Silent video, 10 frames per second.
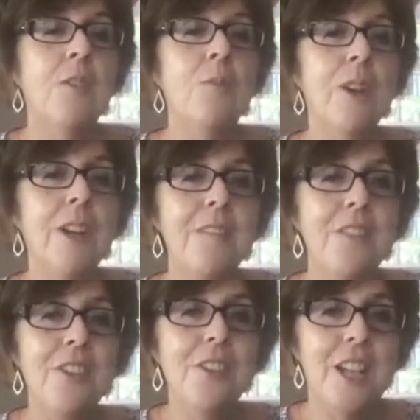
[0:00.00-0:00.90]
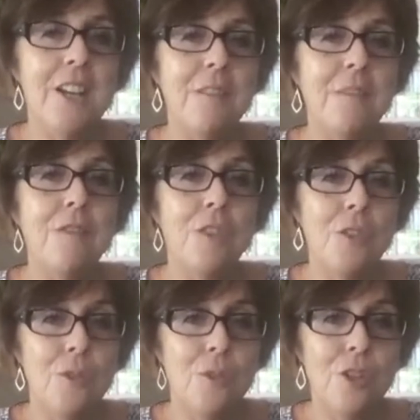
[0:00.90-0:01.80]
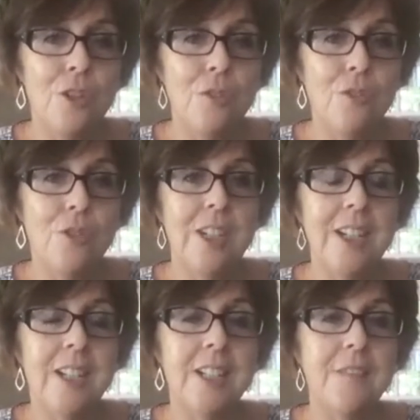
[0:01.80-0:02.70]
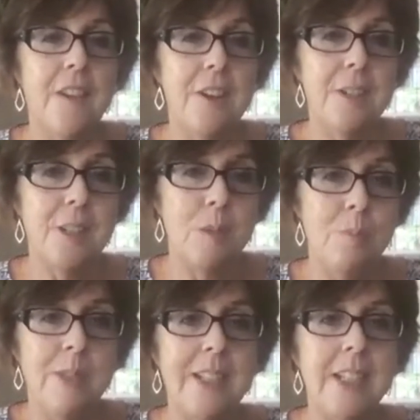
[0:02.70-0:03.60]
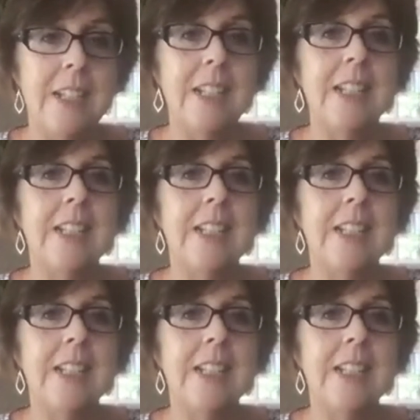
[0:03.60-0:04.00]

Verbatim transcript: What have you done for your children as far as the business,